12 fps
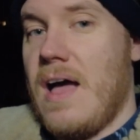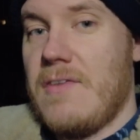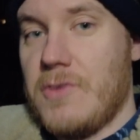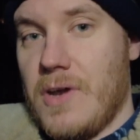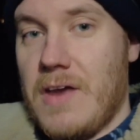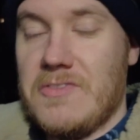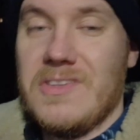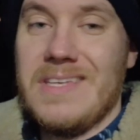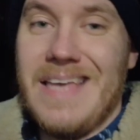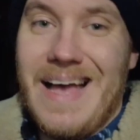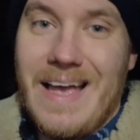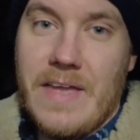I've gone after
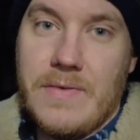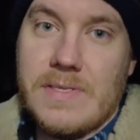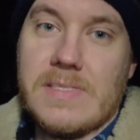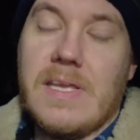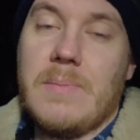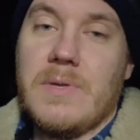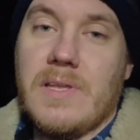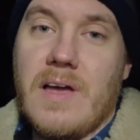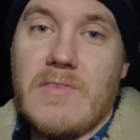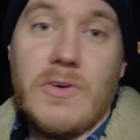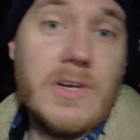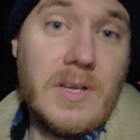the Iris
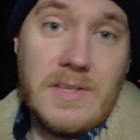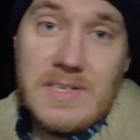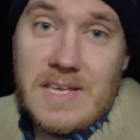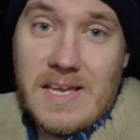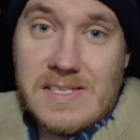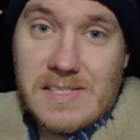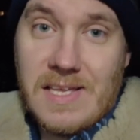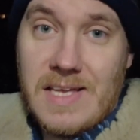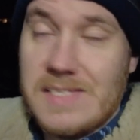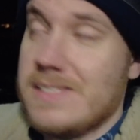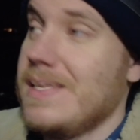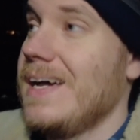Nebula. I've already got the D S L
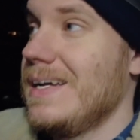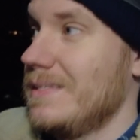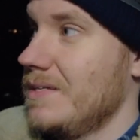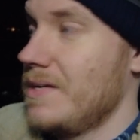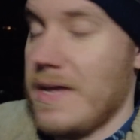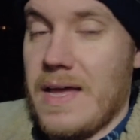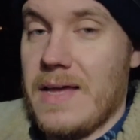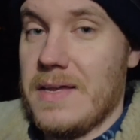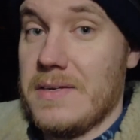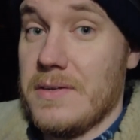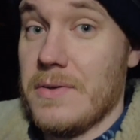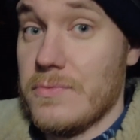R started
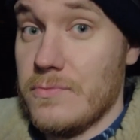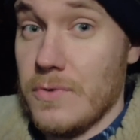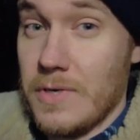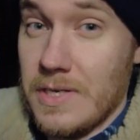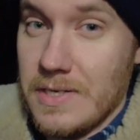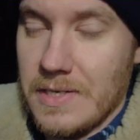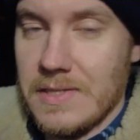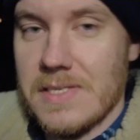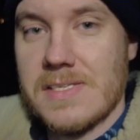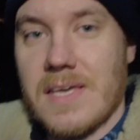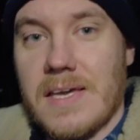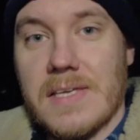and running in
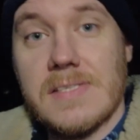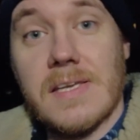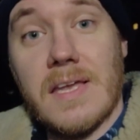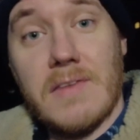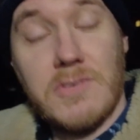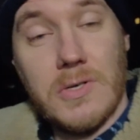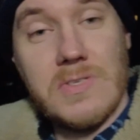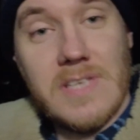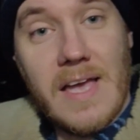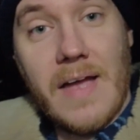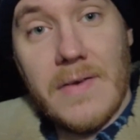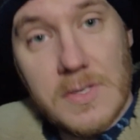this case, and I've
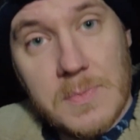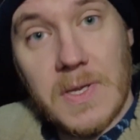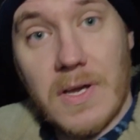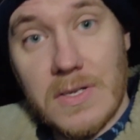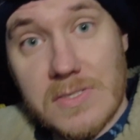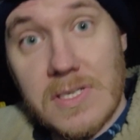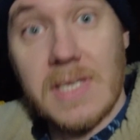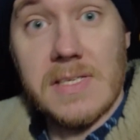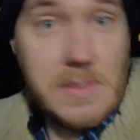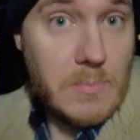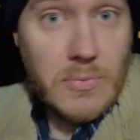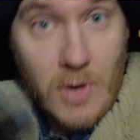chosen the Iris because
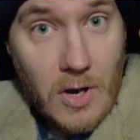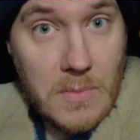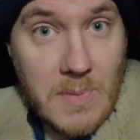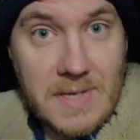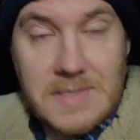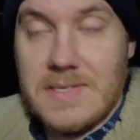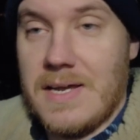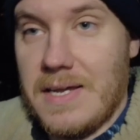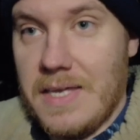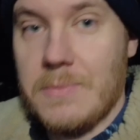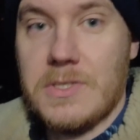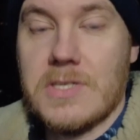it's a broadband
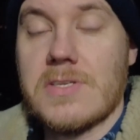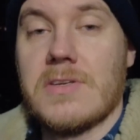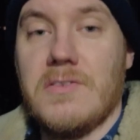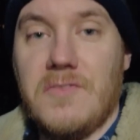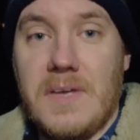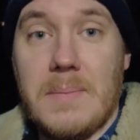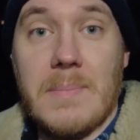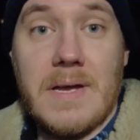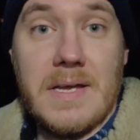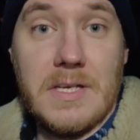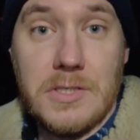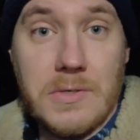target, which is going to fit
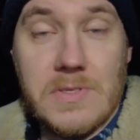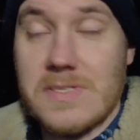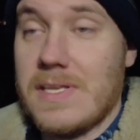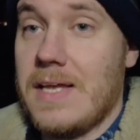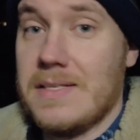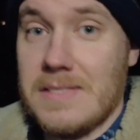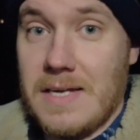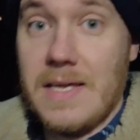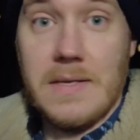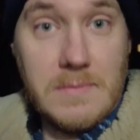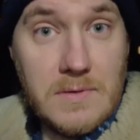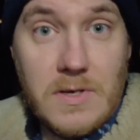my shooting style
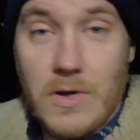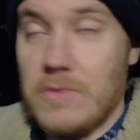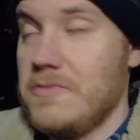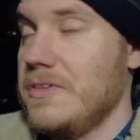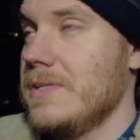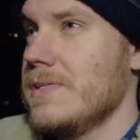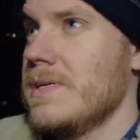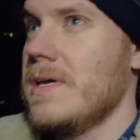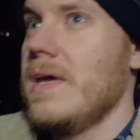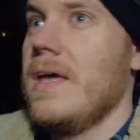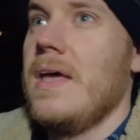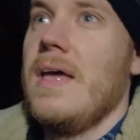tonight, unfiltered,
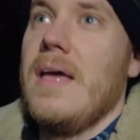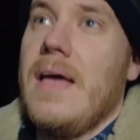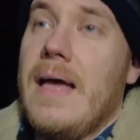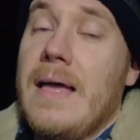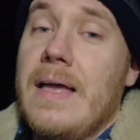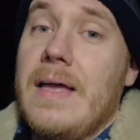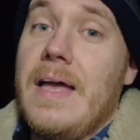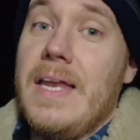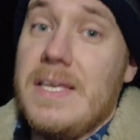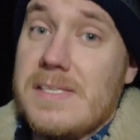uh, and